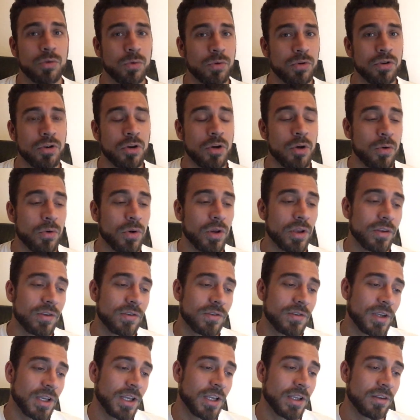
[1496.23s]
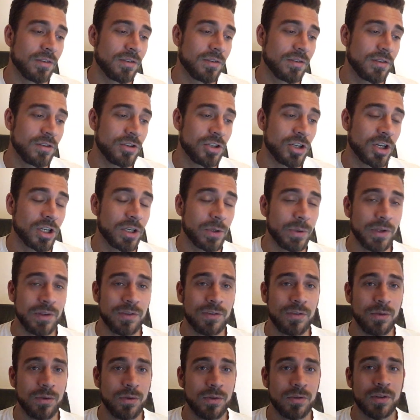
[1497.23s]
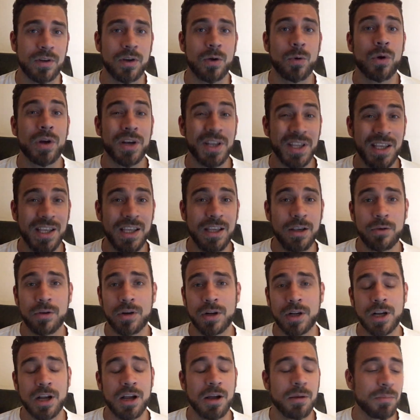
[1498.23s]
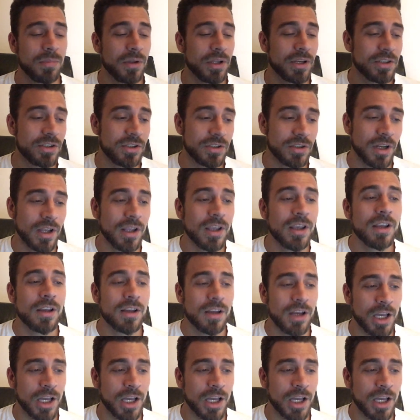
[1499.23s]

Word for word: short notice against Jacare Souza what he could accomplish.